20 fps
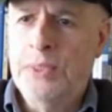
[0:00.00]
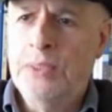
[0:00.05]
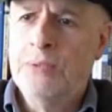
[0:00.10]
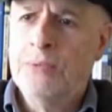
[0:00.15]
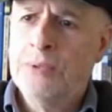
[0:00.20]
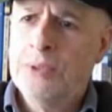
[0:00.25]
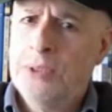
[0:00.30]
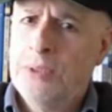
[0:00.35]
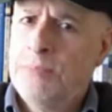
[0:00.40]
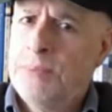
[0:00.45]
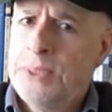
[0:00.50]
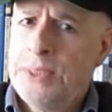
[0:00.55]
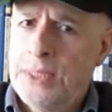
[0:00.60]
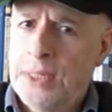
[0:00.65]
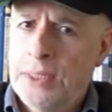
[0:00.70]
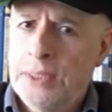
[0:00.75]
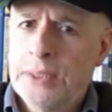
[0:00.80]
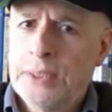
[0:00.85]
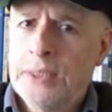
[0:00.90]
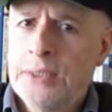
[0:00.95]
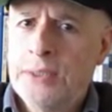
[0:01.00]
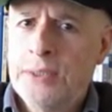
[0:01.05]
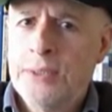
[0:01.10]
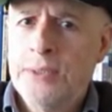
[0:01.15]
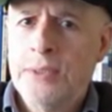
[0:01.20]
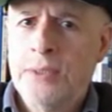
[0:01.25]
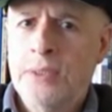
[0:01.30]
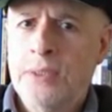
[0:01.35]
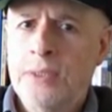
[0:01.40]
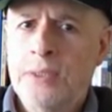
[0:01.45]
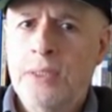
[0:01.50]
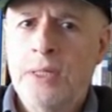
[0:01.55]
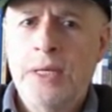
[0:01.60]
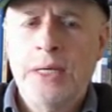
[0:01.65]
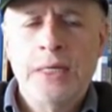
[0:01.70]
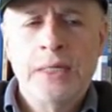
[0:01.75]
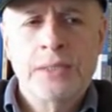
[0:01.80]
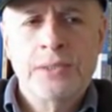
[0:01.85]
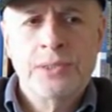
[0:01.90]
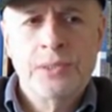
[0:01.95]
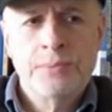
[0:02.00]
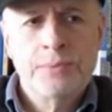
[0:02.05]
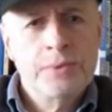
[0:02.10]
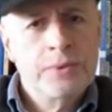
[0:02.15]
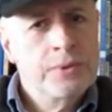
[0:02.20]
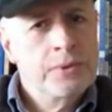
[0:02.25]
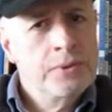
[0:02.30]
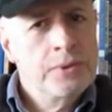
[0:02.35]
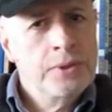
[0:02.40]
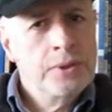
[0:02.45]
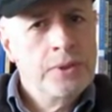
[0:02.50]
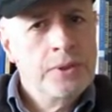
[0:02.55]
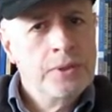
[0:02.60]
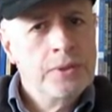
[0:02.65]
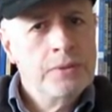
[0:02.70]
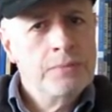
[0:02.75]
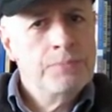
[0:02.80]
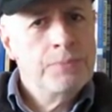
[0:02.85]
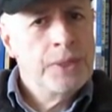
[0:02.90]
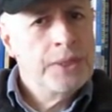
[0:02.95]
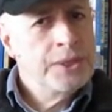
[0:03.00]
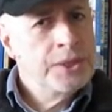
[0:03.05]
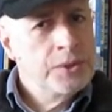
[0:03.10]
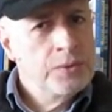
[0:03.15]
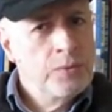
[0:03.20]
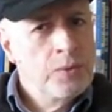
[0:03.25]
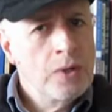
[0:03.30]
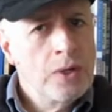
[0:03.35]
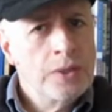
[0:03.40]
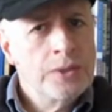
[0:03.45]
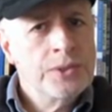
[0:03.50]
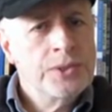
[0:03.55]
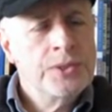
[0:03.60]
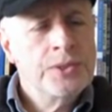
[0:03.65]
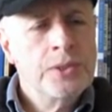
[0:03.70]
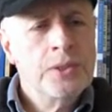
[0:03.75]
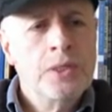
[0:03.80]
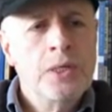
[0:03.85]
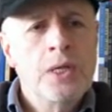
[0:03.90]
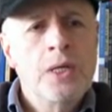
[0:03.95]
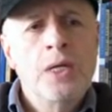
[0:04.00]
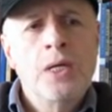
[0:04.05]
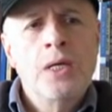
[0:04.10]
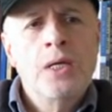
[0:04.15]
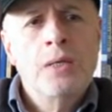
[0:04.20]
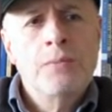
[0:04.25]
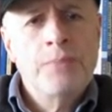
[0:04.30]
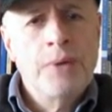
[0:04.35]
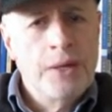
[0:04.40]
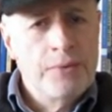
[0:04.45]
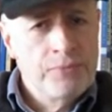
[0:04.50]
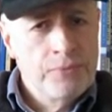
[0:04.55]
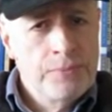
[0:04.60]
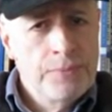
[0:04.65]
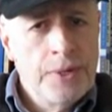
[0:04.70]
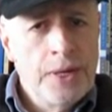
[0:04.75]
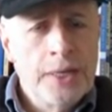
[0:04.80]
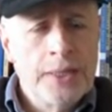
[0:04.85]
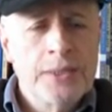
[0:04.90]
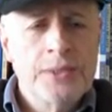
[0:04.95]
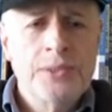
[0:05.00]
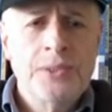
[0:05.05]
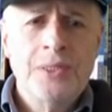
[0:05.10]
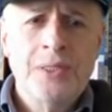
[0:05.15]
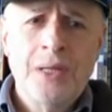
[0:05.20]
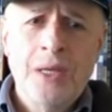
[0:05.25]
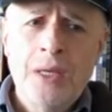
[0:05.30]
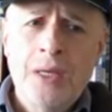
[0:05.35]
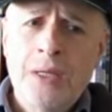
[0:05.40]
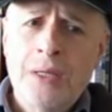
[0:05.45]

They're a little bit delicate, similar to the Peshawars from Pakistan.